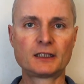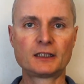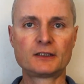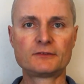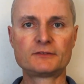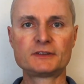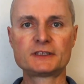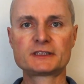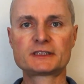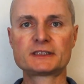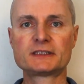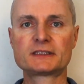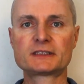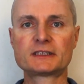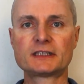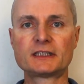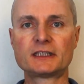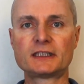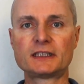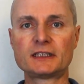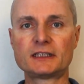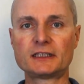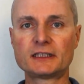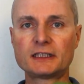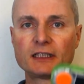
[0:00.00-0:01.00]
This is
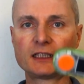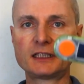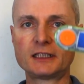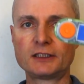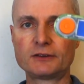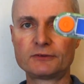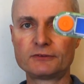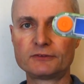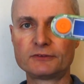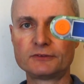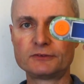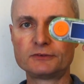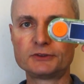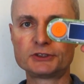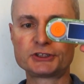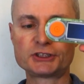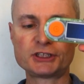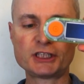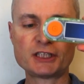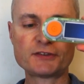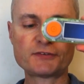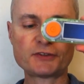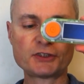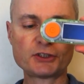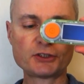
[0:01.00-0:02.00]
a
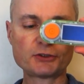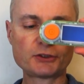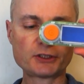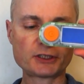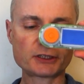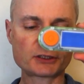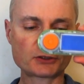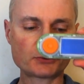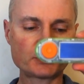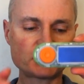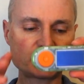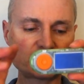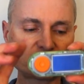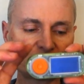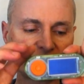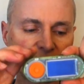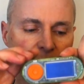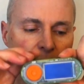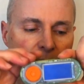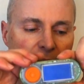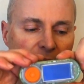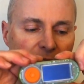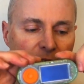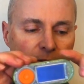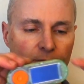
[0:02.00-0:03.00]
receiver unit which is
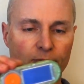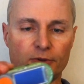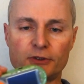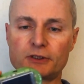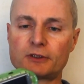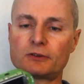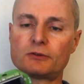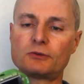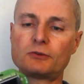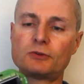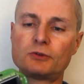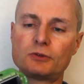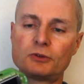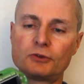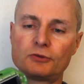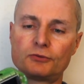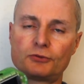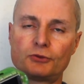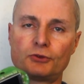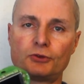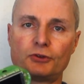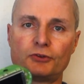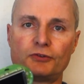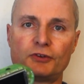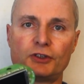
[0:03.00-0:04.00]
powered
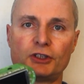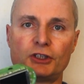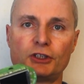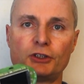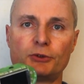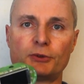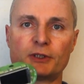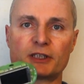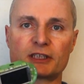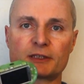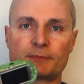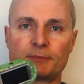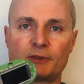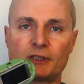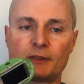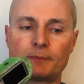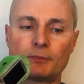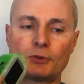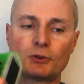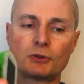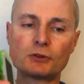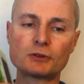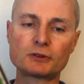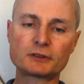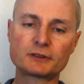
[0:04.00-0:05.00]
through the USB
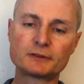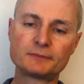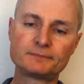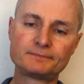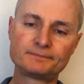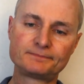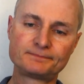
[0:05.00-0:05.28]
port.